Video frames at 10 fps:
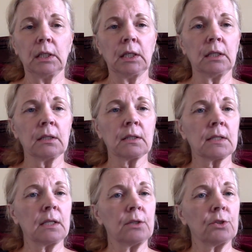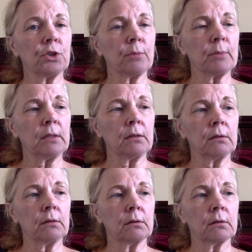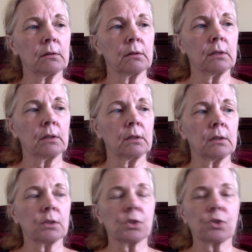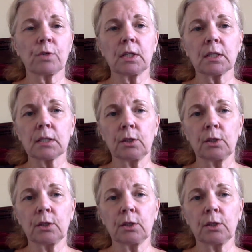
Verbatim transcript: He didn't see the German. The streets